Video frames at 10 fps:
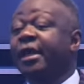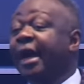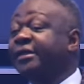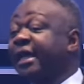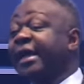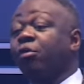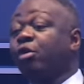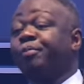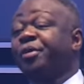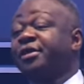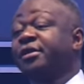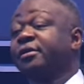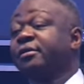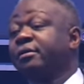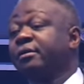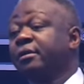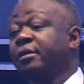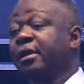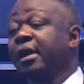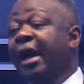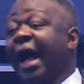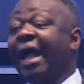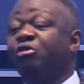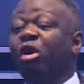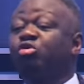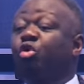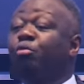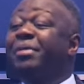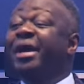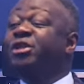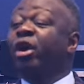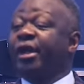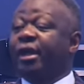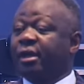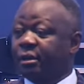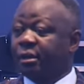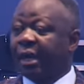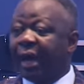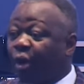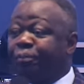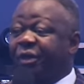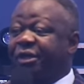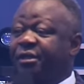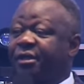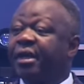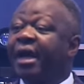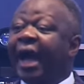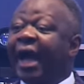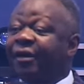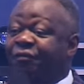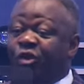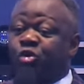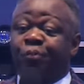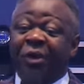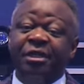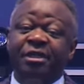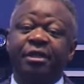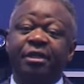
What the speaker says: I said, I will not preach. I don't do mixed oil. I'm not preaching. I refuse to preach.